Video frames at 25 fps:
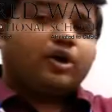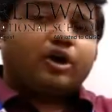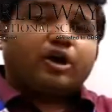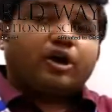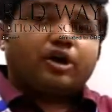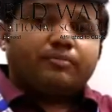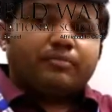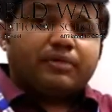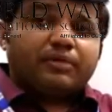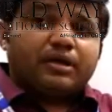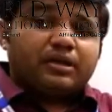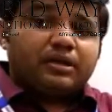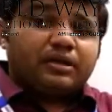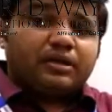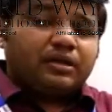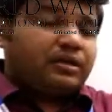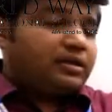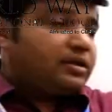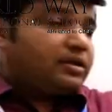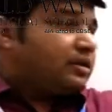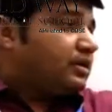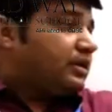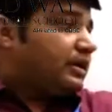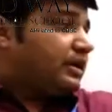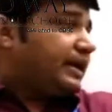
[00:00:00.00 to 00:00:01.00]

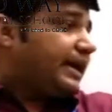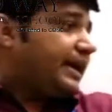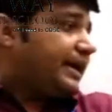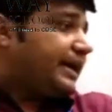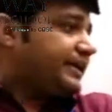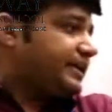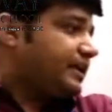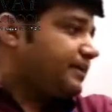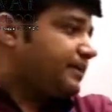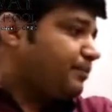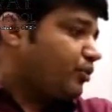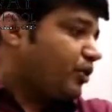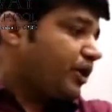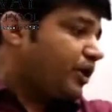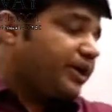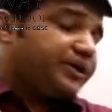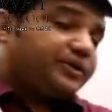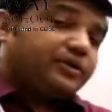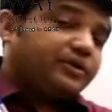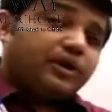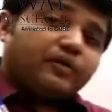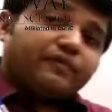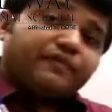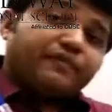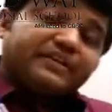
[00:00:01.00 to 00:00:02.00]
normal at a
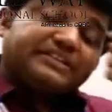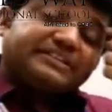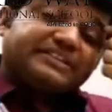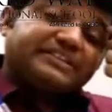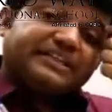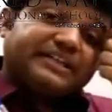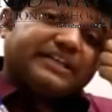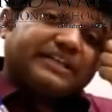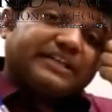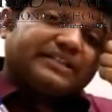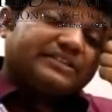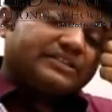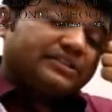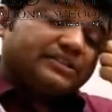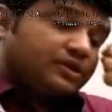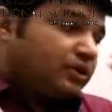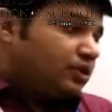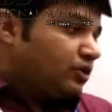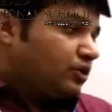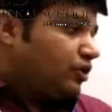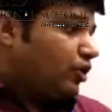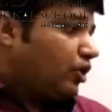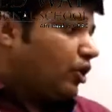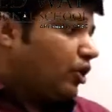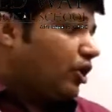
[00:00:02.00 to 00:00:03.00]
point of
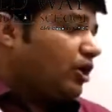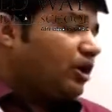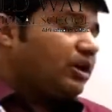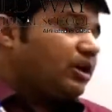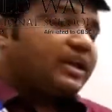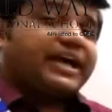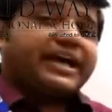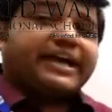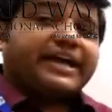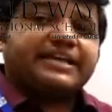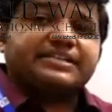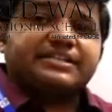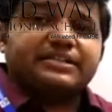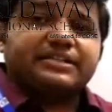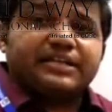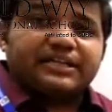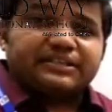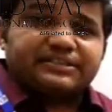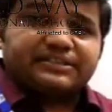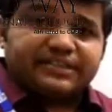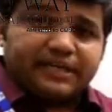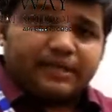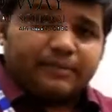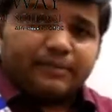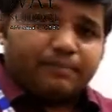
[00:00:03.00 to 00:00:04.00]
incidence all lies in a
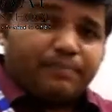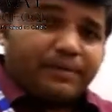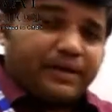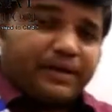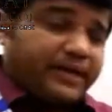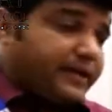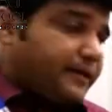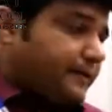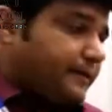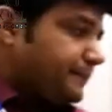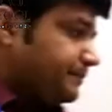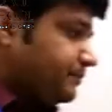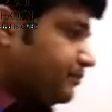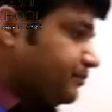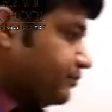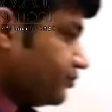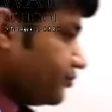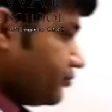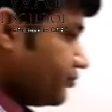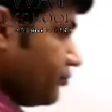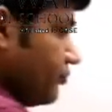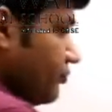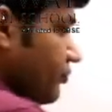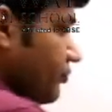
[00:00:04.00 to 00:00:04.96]
same plane.